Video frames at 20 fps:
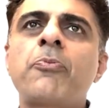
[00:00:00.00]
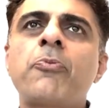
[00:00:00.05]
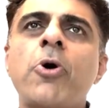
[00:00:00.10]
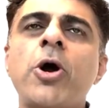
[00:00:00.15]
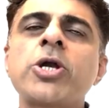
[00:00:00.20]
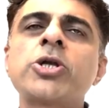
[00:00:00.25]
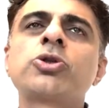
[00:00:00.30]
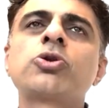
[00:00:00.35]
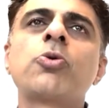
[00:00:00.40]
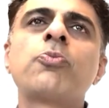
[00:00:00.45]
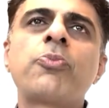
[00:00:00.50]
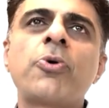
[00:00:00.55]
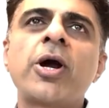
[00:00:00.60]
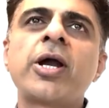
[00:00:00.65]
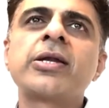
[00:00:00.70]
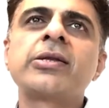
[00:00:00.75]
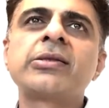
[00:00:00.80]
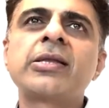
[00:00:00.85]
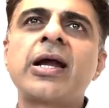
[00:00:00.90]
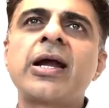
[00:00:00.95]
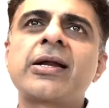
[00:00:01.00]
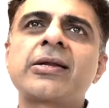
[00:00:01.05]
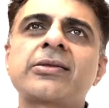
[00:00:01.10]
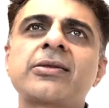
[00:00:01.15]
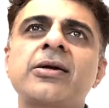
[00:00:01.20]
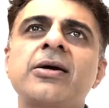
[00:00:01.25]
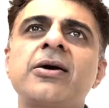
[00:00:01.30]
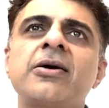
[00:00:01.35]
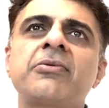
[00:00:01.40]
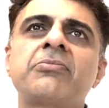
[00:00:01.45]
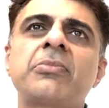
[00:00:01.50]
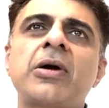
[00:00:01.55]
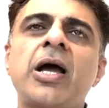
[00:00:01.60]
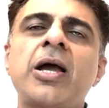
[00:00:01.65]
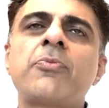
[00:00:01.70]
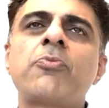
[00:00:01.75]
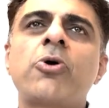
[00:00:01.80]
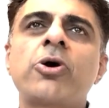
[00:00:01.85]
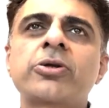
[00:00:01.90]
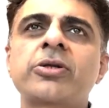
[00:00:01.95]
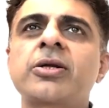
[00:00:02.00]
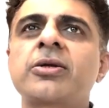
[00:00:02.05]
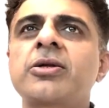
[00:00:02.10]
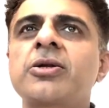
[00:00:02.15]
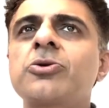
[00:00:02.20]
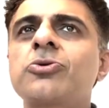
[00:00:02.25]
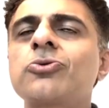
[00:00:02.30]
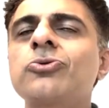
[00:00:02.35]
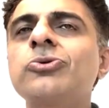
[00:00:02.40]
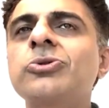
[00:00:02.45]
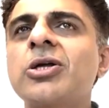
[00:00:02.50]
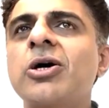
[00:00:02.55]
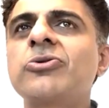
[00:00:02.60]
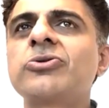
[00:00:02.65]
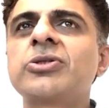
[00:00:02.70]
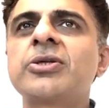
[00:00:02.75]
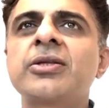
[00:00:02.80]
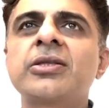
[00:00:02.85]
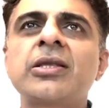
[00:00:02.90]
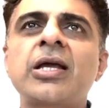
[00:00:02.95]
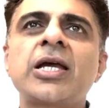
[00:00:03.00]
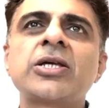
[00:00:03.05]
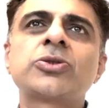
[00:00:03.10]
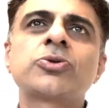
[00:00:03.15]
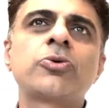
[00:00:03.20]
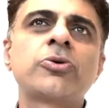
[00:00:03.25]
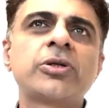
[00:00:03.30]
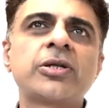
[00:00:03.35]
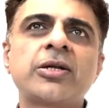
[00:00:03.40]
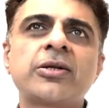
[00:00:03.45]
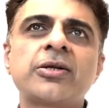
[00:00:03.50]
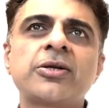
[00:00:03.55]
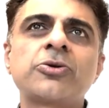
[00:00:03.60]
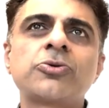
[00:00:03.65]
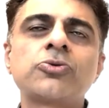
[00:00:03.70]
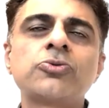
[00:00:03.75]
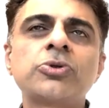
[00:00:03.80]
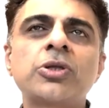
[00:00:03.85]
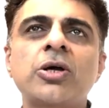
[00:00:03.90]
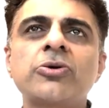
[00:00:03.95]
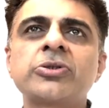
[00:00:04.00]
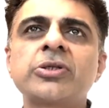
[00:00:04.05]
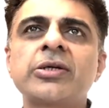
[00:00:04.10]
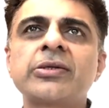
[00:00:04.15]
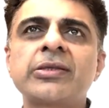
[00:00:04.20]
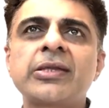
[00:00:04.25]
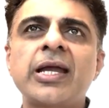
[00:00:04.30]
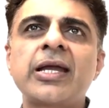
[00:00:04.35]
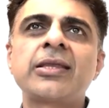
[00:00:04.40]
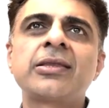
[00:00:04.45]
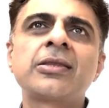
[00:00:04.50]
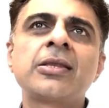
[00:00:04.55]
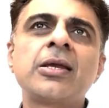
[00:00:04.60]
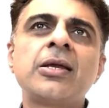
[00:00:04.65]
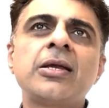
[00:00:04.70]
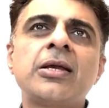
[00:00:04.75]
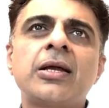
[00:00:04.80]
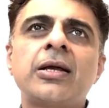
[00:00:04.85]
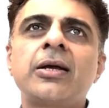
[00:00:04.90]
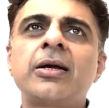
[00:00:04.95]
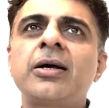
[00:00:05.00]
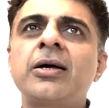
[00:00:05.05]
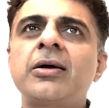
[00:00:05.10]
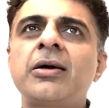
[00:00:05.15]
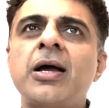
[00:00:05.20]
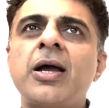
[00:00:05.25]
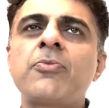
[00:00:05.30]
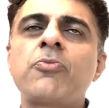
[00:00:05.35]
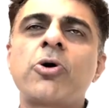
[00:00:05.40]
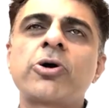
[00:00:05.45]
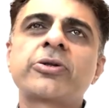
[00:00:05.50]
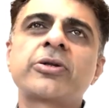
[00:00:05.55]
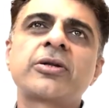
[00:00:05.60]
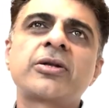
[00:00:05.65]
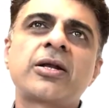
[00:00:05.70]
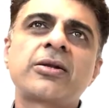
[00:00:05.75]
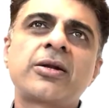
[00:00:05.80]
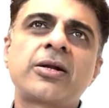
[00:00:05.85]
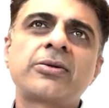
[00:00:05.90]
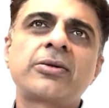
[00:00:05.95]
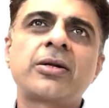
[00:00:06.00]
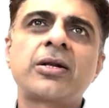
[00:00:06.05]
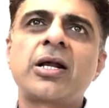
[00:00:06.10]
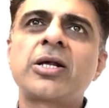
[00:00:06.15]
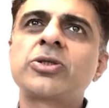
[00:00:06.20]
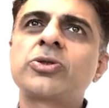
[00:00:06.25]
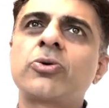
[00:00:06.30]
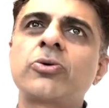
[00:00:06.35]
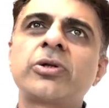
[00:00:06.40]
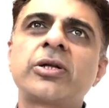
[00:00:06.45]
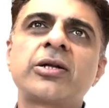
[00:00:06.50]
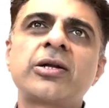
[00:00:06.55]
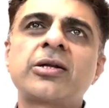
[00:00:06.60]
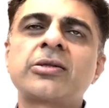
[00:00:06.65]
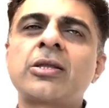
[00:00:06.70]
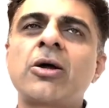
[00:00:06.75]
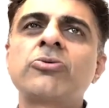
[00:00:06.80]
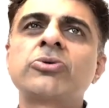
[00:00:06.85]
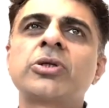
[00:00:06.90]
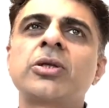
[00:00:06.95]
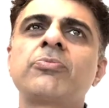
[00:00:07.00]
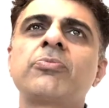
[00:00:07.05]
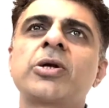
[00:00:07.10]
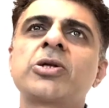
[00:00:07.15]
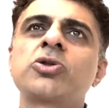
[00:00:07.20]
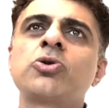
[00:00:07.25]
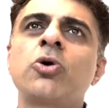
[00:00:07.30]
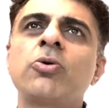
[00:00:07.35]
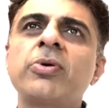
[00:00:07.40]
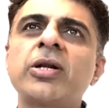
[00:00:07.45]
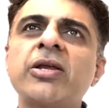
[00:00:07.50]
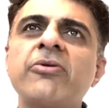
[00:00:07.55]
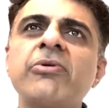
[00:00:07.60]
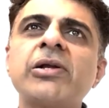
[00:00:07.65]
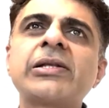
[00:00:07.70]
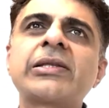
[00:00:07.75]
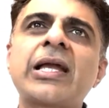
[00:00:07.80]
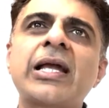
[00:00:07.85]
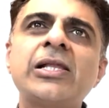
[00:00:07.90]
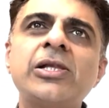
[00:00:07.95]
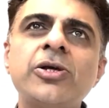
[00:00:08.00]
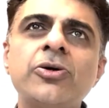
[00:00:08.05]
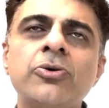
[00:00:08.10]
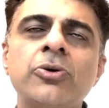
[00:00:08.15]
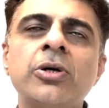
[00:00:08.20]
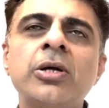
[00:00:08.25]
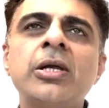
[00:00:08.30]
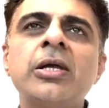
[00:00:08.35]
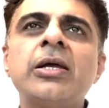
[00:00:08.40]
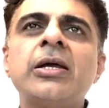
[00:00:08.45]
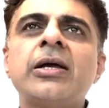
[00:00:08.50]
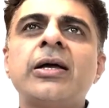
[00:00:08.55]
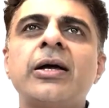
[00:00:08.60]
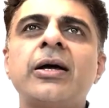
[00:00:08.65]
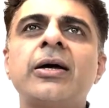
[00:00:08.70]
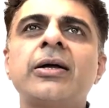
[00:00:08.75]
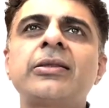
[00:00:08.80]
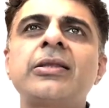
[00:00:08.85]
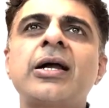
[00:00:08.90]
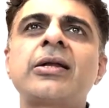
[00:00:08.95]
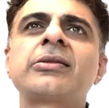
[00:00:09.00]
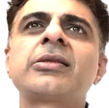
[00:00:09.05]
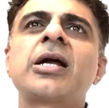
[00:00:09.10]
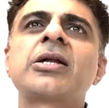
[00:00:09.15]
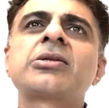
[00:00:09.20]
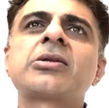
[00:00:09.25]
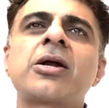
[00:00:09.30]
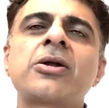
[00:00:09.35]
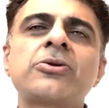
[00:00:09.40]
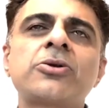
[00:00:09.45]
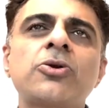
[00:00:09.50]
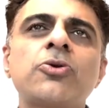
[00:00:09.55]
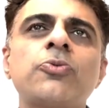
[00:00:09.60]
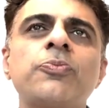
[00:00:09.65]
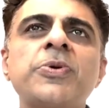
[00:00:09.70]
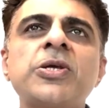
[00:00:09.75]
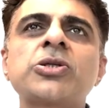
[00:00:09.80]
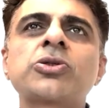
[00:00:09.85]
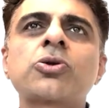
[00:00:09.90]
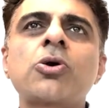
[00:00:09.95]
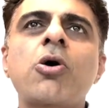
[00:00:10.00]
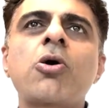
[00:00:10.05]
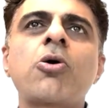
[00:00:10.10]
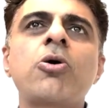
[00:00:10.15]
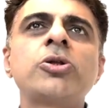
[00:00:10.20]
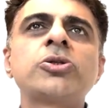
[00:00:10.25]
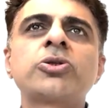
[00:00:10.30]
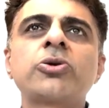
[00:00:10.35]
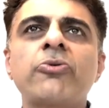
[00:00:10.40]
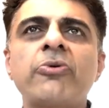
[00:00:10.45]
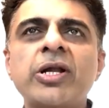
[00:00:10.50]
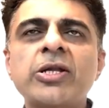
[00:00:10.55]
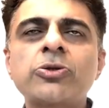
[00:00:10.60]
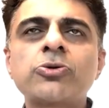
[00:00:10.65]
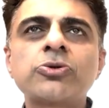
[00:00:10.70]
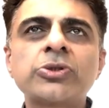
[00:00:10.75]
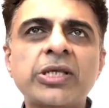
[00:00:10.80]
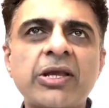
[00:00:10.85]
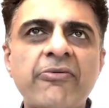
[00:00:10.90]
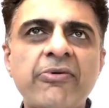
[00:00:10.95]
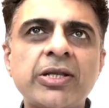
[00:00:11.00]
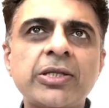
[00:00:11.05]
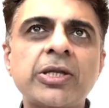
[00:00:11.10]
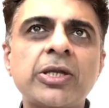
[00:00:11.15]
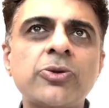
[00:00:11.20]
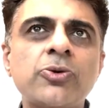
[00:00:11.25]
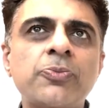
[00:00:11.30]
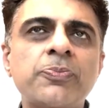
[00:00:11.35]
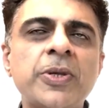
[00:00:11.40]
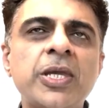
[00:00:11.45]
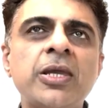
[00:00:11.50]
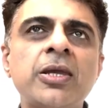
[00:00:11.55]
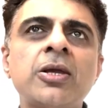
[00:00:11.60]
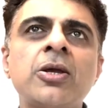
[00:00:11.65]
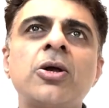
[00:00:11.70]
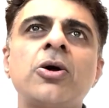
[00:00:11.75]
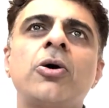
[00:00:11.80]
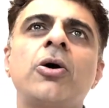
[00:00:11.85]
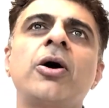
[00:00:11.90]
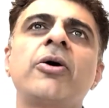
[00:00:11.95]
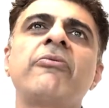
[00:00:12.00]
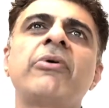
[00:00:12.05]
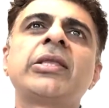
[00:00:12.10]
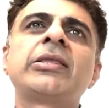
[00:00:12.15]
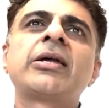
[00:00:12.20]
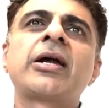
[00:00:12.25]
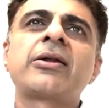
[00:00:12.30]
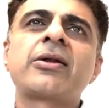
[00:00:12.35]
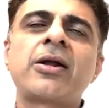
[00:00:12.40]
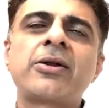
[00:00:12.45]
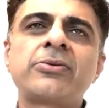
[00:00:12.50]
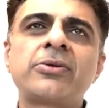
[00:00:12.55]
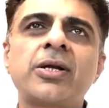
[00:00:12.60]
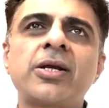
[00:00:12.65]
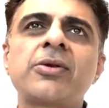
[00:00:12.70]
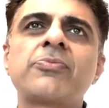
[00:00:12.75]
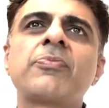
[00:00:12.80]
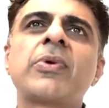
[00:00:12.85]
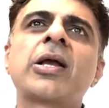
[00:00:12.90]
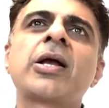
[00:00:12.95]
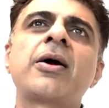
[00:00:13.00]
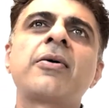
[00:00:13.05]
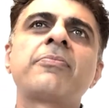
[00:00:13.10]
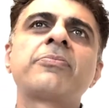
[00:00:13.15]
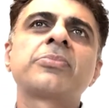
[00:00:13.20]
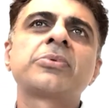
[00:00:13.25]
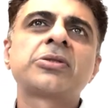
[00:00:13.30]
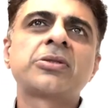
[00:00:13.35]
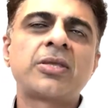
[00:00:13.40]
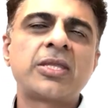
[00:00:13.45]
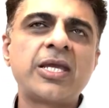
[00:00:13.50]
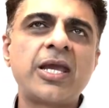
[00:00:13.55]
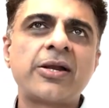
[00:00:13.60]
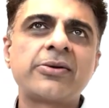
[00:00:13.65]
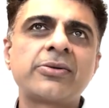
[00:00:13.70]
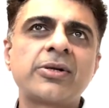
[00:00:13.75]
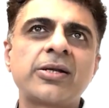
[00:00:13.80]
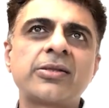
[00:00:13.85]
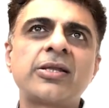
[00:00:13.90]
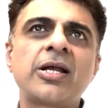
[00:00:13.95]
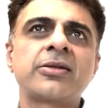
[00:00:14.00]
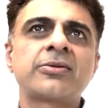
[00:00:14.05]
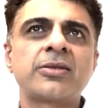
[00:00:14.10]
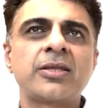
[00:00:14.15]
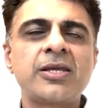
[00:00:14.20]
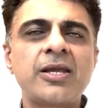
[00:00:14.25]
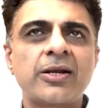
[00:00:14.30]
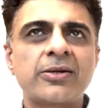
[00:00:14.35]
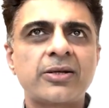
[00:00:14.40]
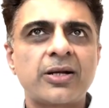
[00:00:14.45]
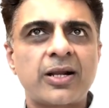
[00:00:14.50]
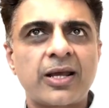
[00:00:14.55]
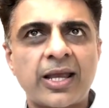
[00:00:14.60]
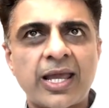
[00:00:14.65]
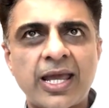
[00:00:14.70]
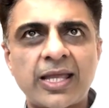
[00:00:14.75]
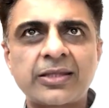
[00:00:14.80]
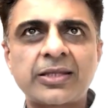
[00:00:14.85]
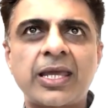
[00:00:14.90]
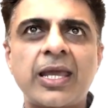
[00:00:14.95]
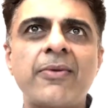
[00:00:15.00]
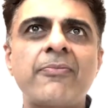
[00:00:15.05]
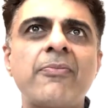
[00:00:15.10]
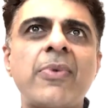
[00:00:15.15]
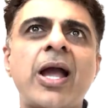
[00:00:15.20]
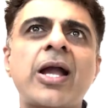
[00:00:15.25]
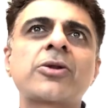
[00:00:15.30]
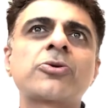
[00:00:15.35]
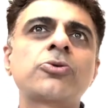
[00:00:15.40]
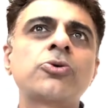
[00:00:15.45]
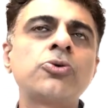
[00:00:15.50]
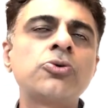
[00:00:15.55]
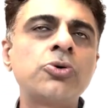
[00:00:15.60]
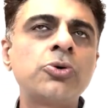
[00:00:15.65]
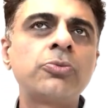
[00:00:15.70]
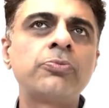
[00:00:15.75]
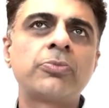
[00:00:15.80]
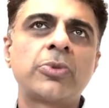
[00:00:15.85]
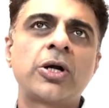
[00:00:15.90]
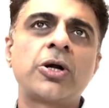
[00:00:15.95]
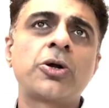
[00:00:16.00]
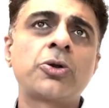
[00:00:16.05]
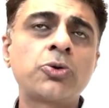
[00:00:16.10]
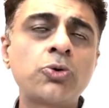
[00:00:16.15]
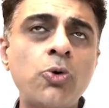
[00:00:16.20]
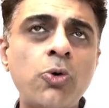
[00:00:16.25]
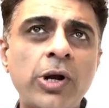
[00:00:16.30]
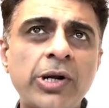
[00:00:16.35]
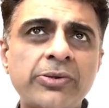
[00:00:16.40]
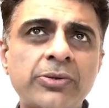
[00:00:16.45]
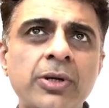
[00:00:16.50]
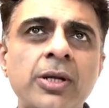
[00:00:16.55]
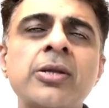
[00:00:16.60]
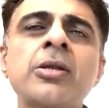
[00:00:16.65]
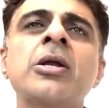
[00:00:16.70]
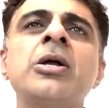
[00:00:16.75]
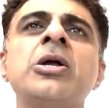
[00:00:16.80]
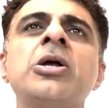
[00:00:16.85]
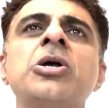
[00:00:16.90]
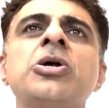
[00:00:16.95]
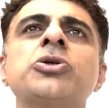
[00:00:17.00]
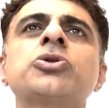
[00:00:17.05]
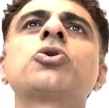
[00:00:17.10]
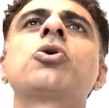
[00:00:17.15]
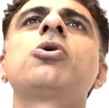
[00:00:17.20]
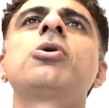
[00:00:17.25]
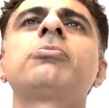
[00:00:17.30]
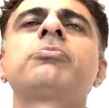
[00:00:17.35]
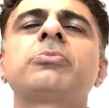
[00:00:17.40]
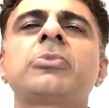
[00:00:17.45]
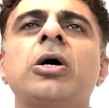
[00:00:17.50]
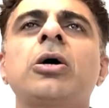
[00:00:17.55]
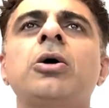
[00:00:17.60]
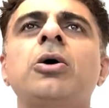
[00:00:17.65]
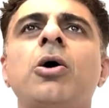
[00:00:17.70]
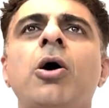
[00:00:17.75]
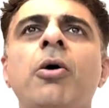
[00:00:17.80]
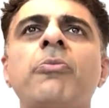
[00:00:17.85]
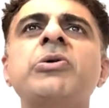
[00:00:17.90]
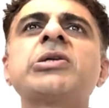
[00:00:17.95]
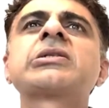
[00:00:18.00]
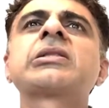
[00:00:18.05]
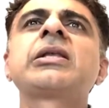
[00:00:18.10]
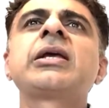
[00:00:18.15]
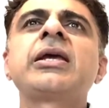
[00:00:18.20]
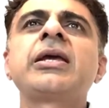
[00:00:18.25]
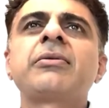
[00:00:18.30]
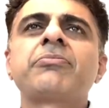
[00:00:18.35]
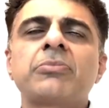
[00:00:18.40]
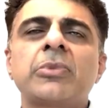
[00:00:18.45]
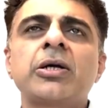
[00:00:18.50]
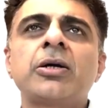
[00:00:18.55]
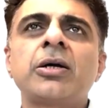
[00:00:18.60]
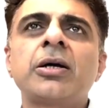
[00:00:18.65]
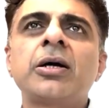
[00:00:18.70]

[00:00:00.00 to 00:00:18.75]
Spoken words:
point to point that I bought it in 2000, I sold it in 2010, I bought it at 100, I sold it at 1,000. But nobody will tell you that that 100 rupee stock also went to 70 rupee, or when that 100 become 300, that 300 again came back to 200. So obviously,